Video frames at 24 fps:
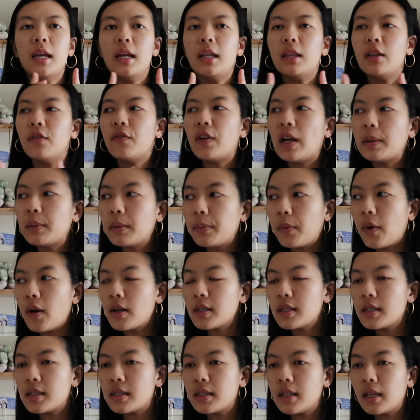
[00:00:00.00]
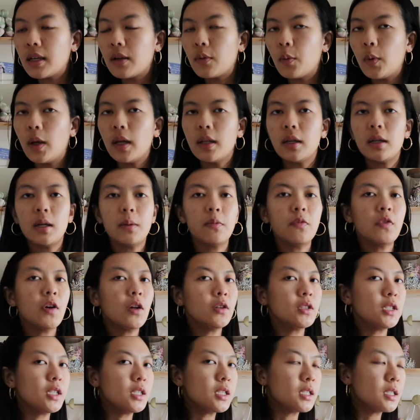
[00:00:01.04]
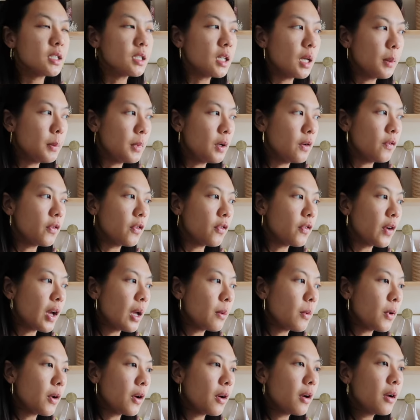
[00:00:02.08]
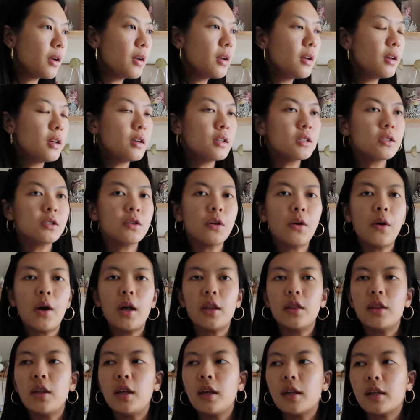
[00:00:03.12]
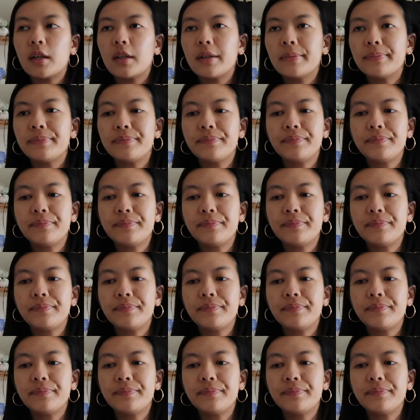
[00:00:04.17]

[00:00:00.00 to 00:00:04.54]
in the fiber processing we ended up felting some of the fiber, so I think